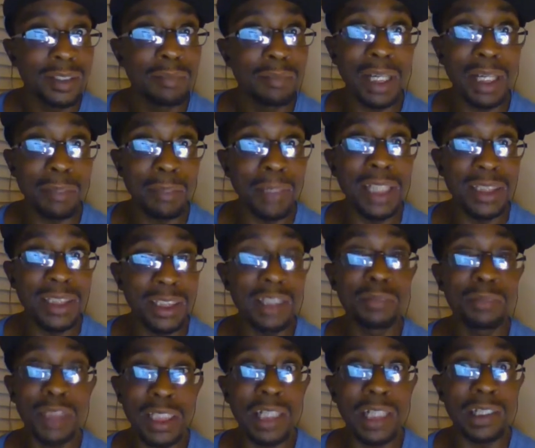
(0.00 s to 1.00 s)
my
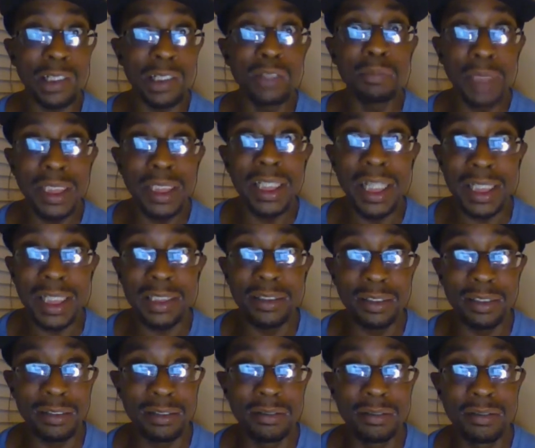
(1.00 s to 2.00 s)
jump shot going to be
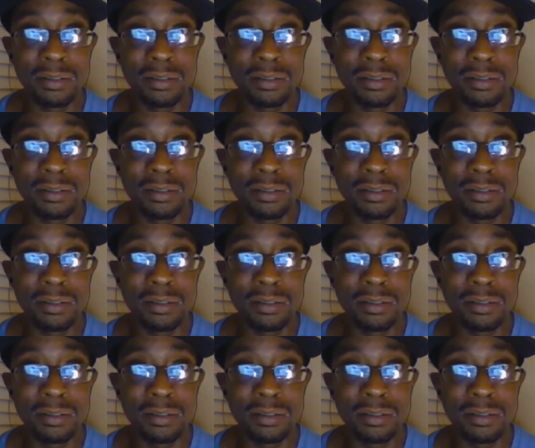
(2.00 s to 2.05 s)
nice.